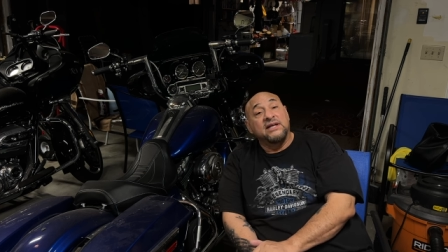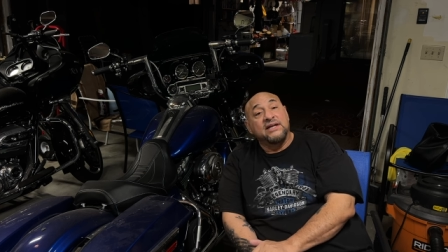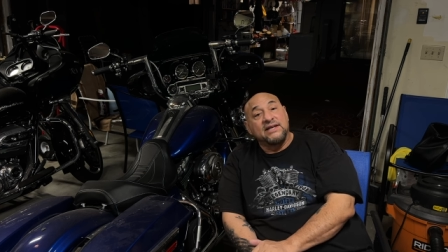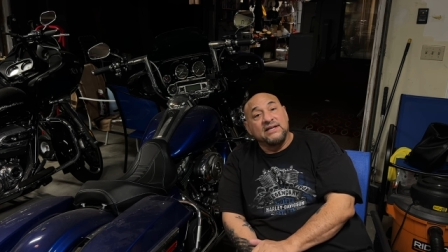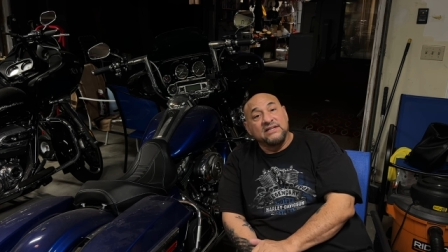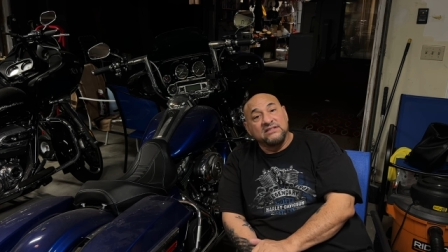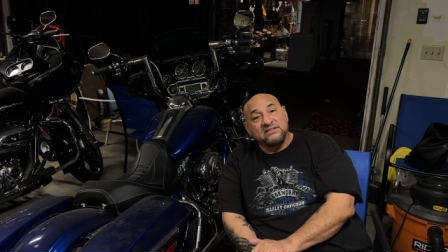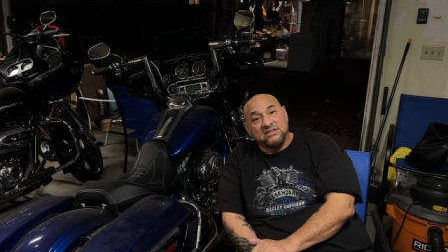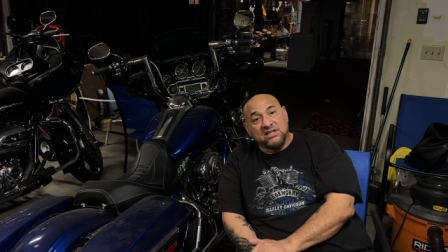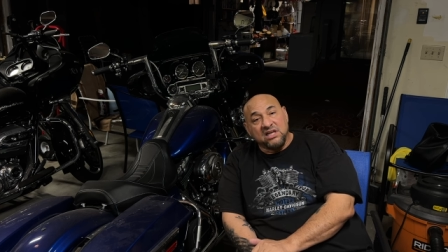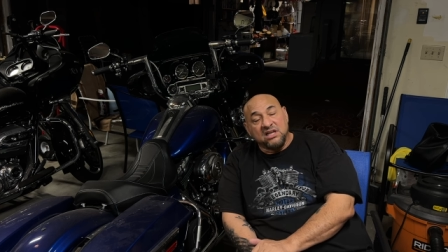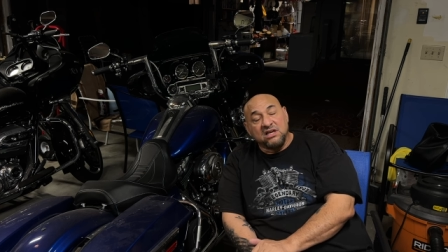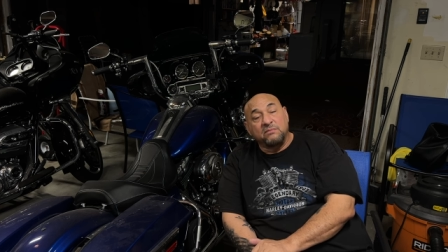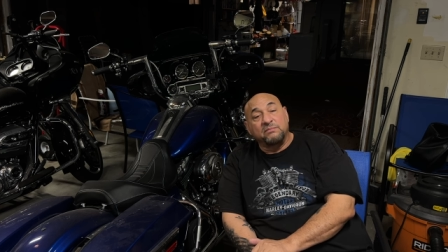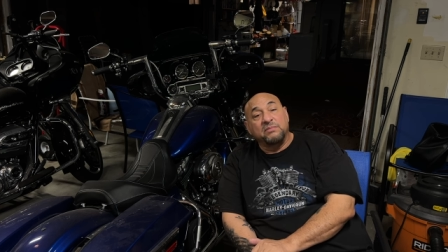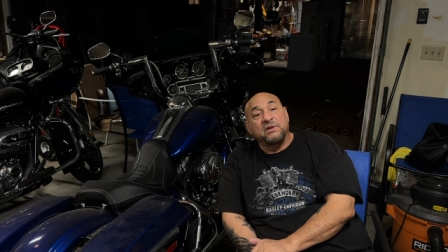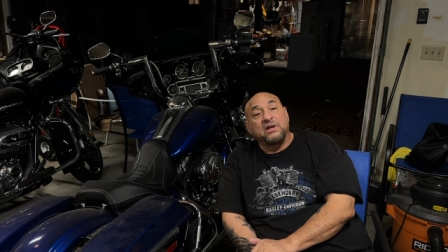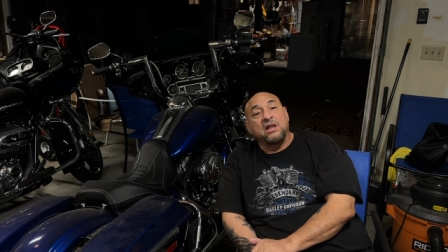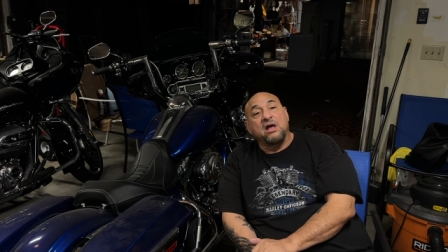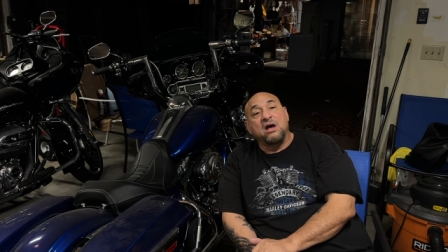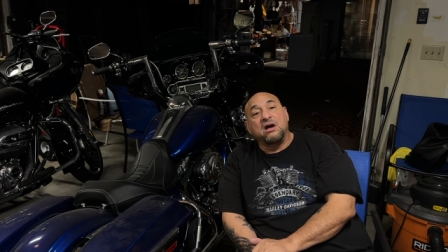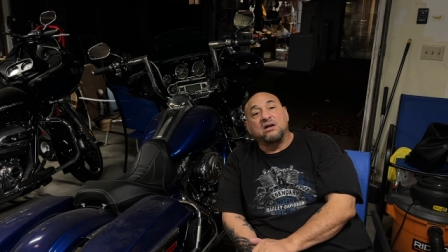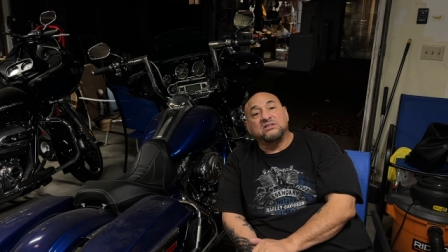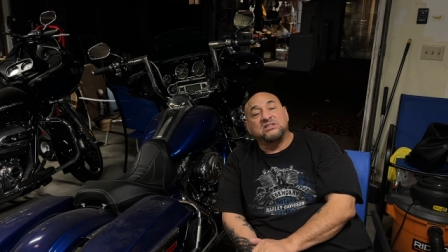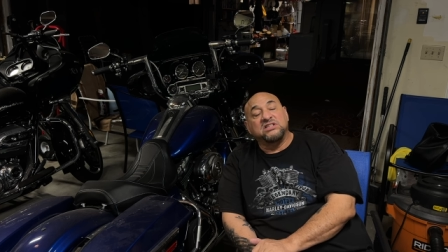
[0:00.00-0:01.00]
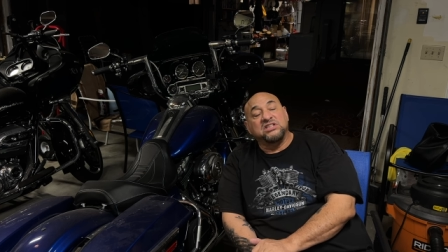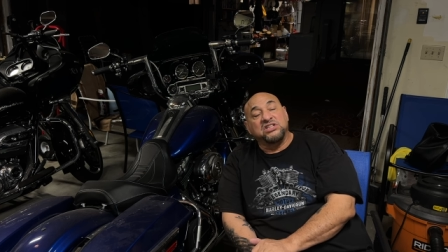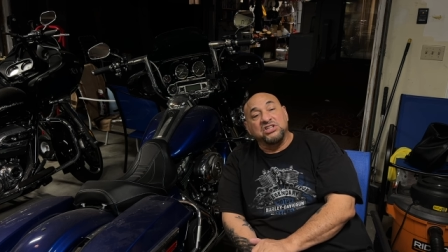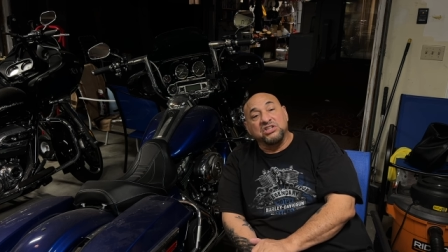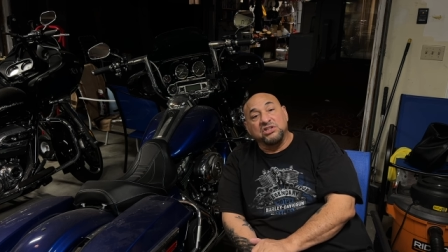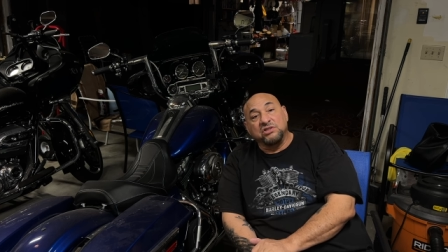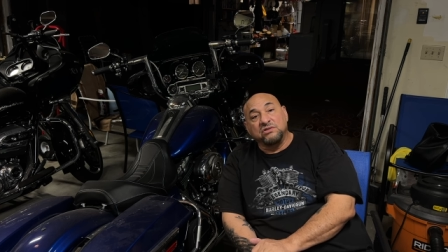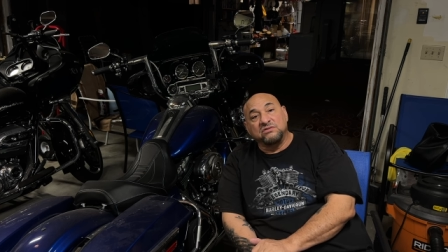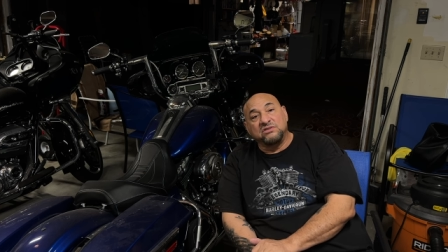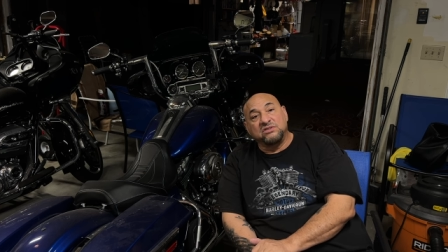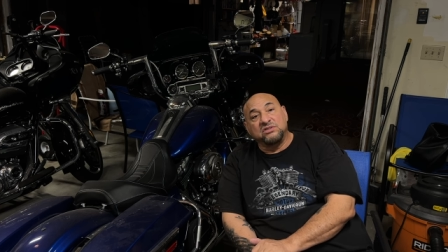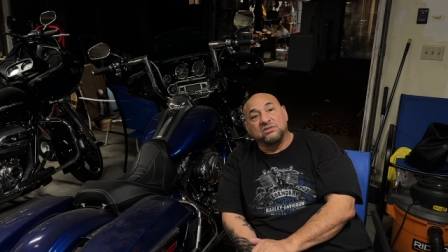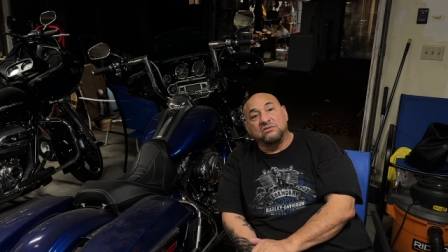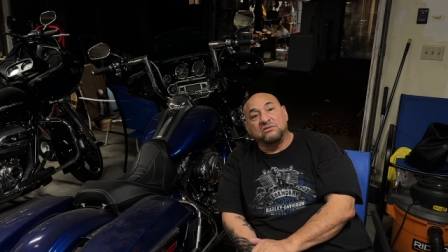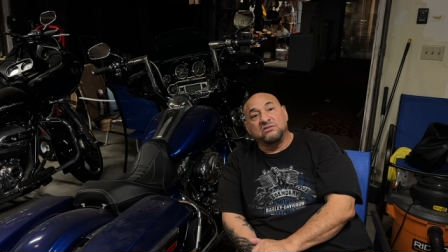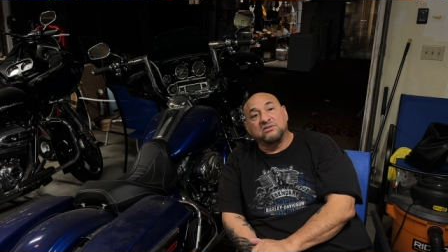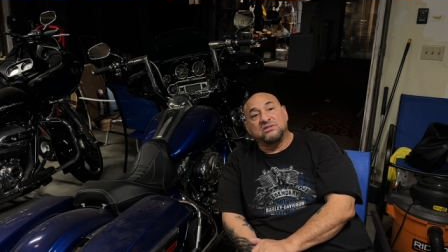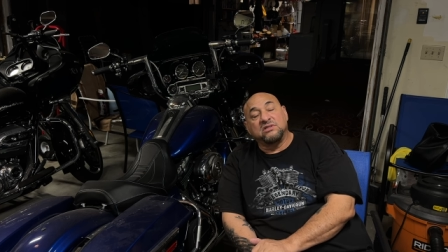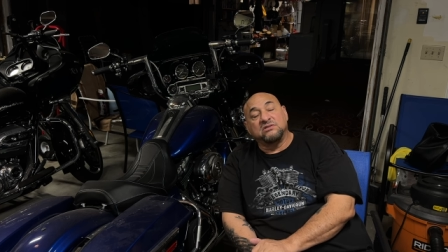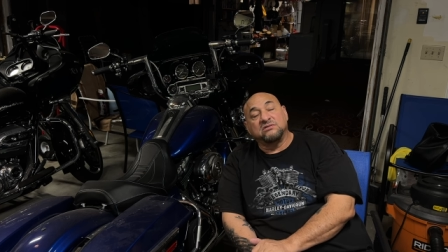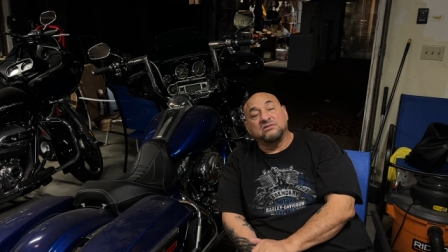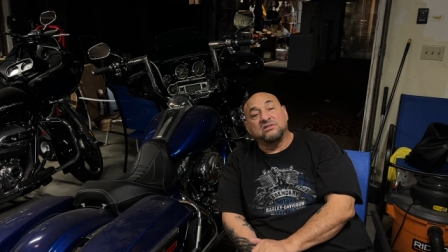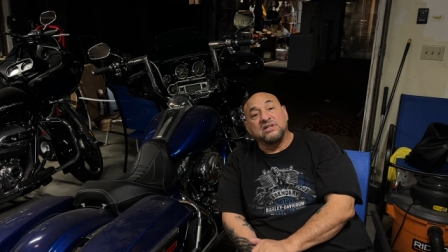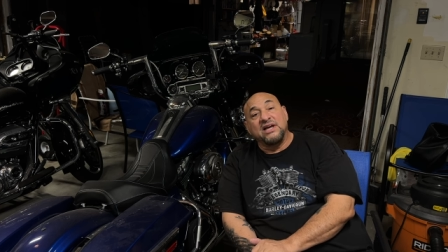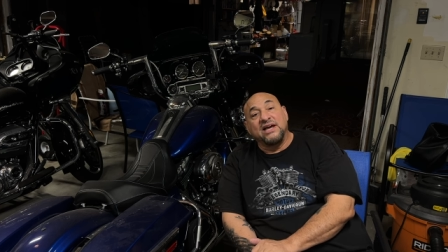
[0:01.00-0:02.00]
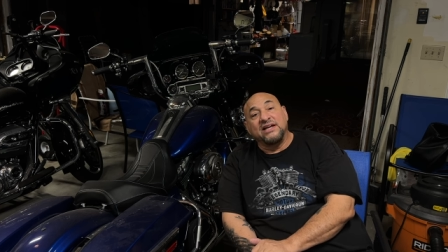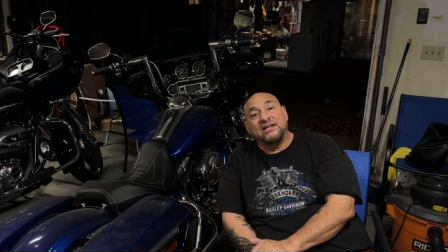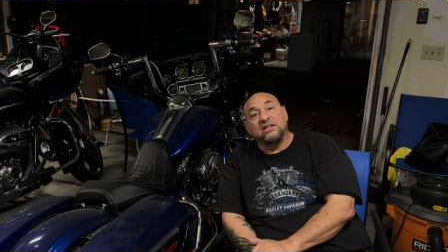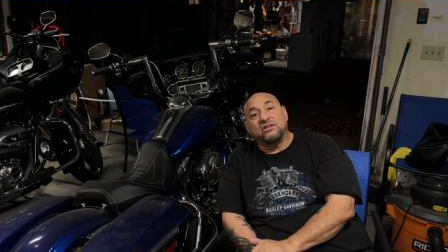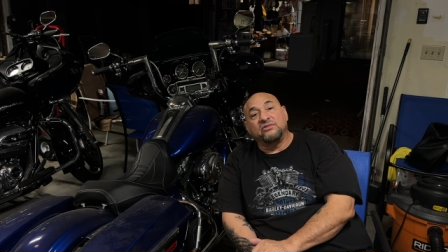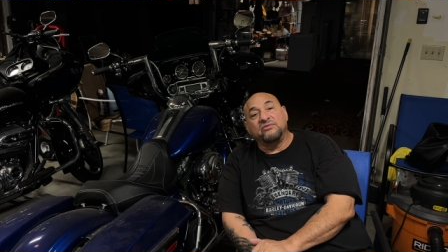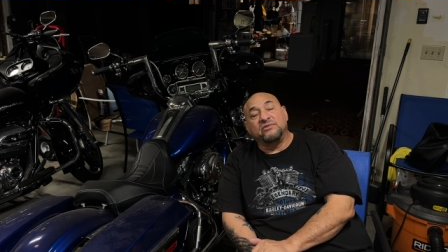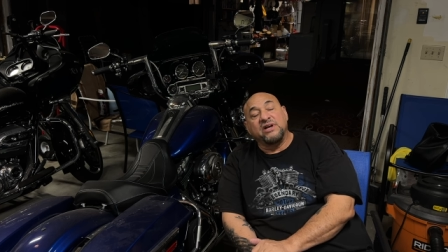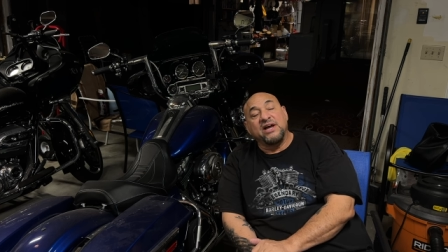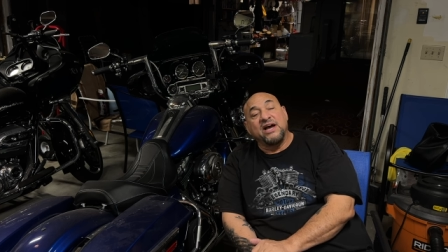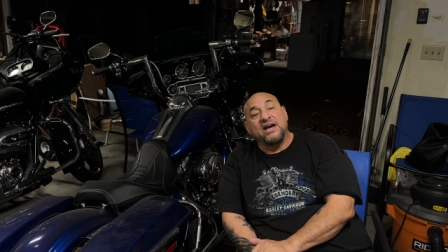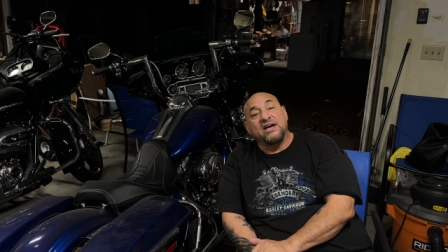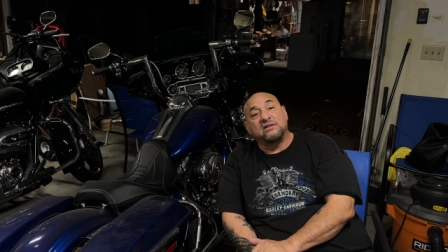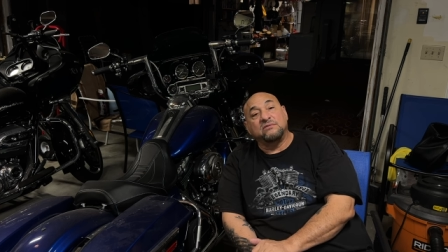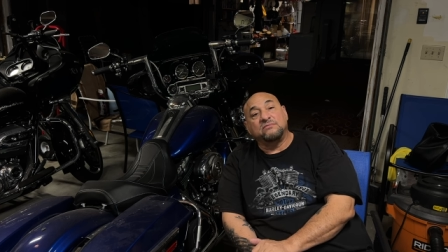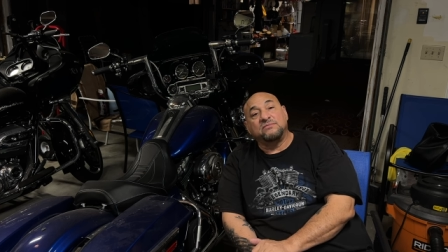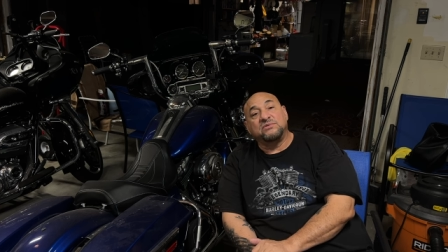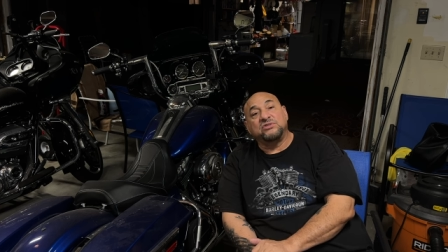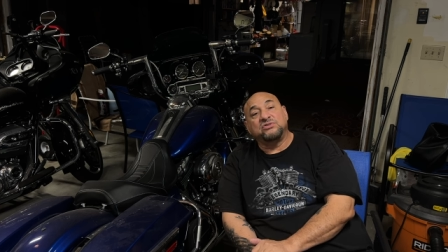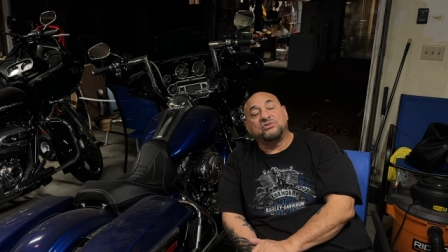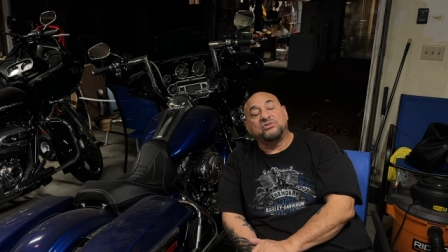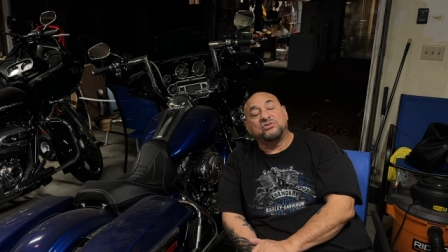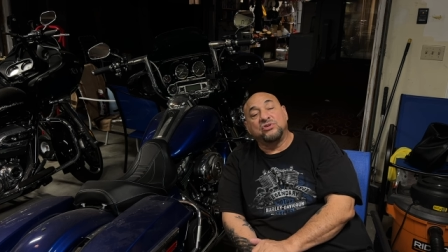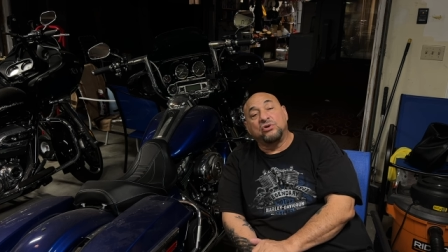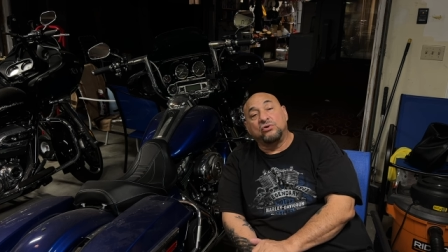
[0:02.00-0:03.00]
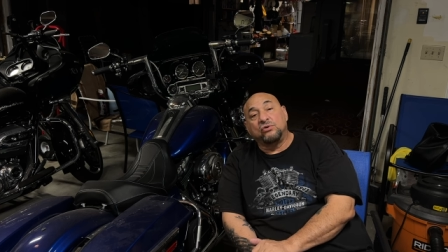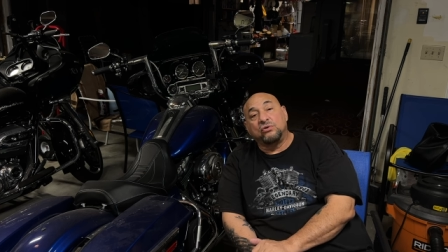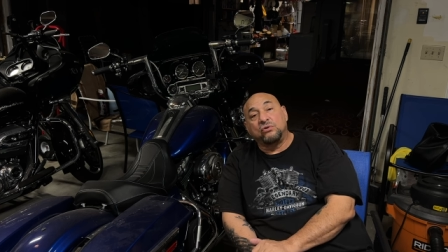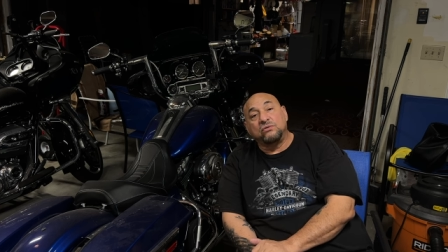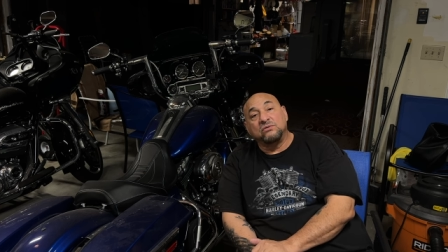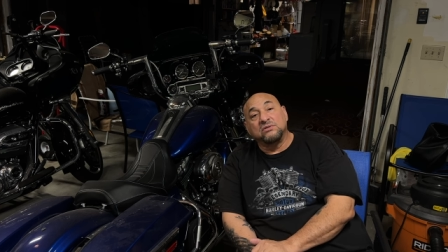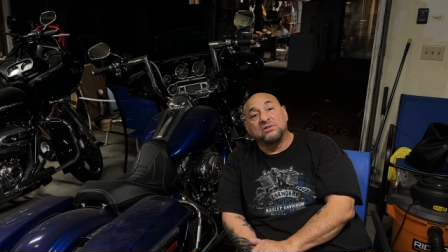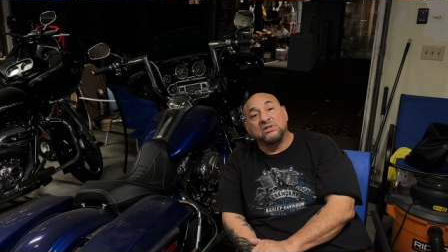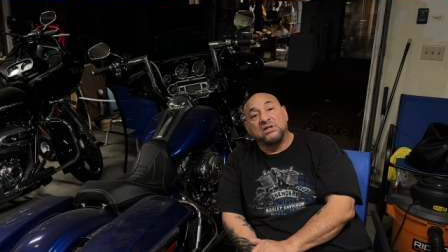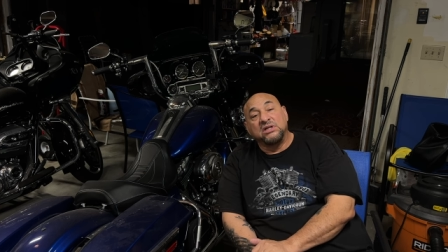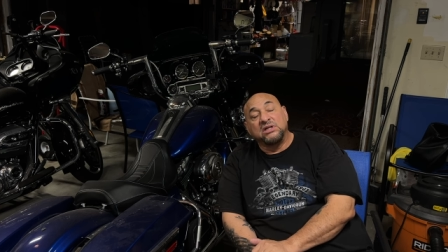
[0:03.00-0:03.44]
is gonna belong to you as soon as those 93 items are sold.